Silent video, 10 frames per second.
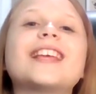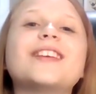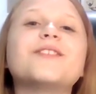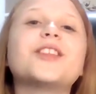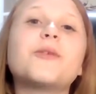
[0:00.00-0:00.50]

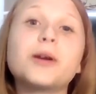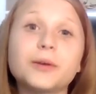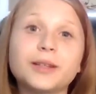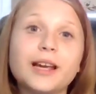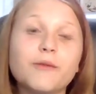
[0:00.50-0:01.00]
Even though I
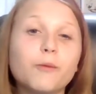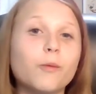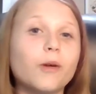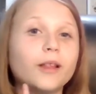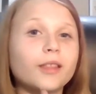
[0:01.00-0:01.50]
only have
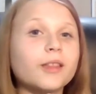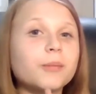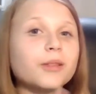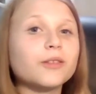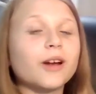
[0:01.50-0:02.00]
one
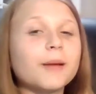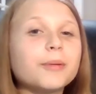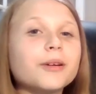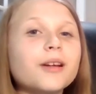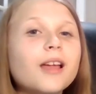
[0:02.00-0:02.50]

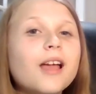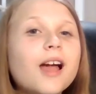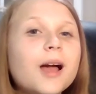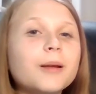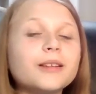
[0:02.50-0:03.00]
subscriber,
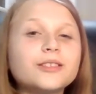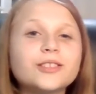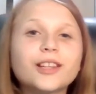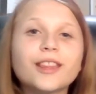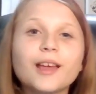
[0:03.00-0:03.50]
I
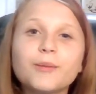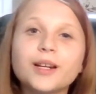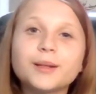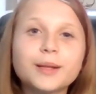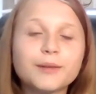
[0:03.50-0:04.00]
just
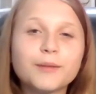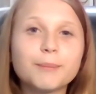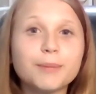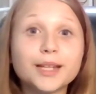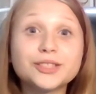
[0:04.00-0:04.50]
want to give a
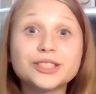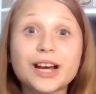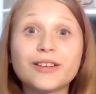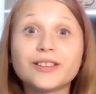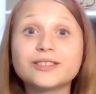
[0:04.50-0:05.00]
big
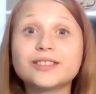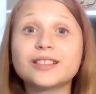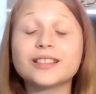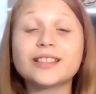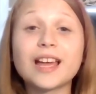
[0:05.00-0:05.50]
shout out
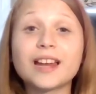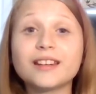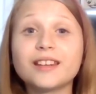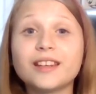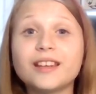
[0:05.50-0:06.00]
to
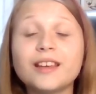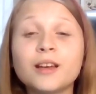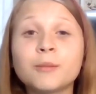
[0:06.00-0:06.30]
Kennedy.